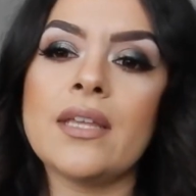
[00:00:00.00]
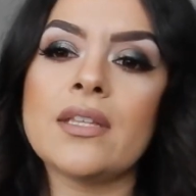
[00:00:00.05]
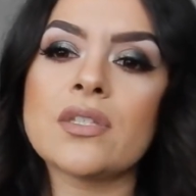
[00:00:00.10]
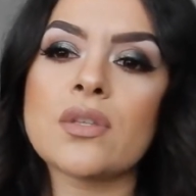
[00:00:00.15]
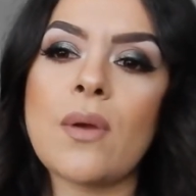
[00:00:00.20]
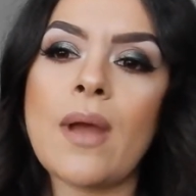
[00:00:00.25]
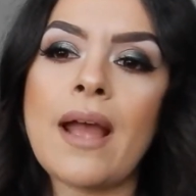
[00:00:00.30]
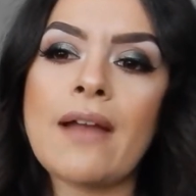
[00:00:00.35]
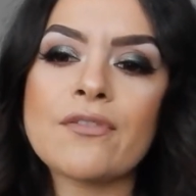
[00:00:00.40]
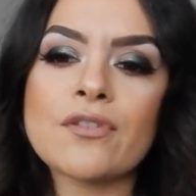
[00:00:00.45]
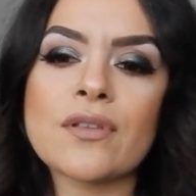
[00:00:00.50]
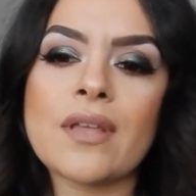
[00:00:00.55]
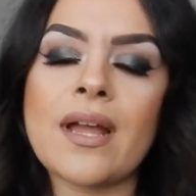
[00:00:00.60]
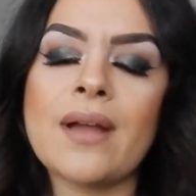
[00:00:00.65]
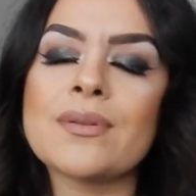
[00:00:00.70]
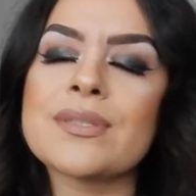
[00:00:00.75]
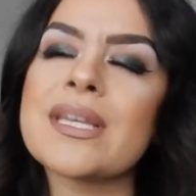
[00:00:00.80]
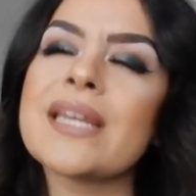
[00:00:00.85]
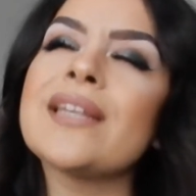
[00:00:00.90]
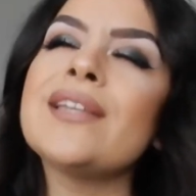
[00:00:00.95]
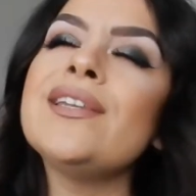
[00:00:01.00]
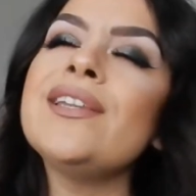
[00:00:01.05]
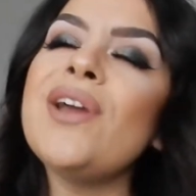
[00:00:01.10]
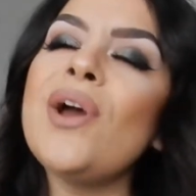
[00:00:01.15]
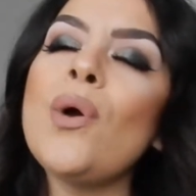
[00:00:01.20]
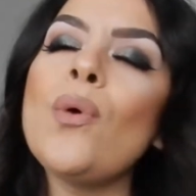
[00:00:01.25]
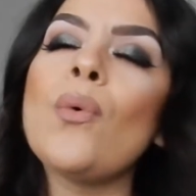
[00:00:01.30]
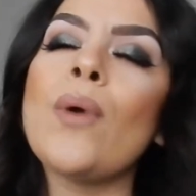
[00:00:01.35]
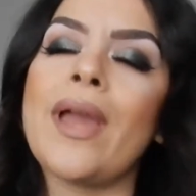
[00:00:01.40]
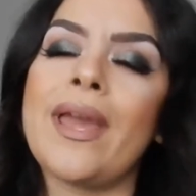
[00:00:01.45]
And so after that, I was like,
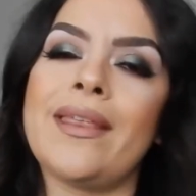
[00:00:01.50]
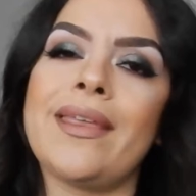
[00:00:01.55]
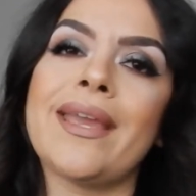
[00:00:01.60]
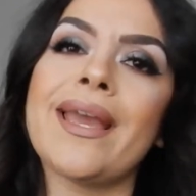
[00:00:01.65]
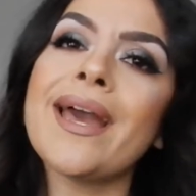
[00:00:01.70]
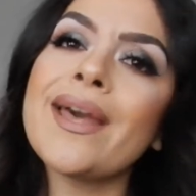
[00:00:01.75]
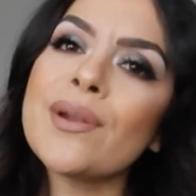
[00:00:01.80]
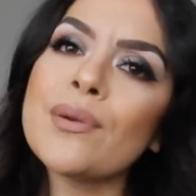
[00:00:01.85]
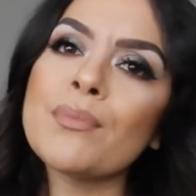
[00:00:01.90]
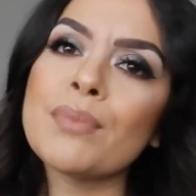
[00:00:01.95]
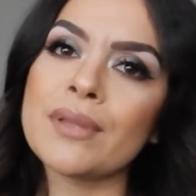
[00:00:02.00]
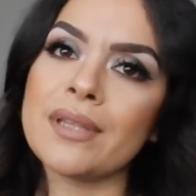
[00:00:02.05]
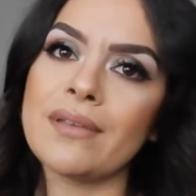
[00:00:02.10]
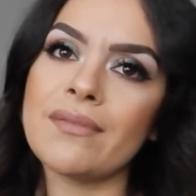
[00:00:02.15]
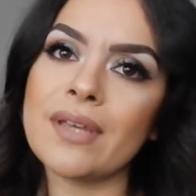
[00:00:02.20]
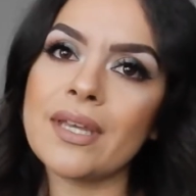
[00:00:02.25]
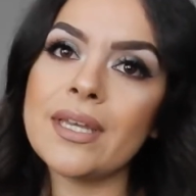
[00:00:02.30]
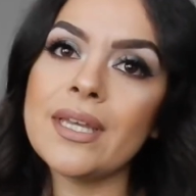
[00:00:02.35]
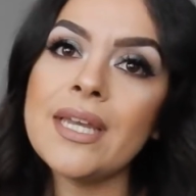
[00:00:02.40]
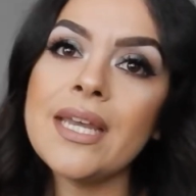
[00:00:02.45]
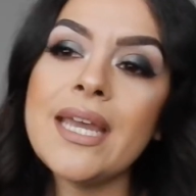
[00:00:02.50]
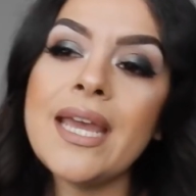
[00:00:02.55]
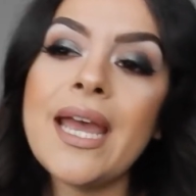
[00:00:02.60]
no way, like I don't believe it.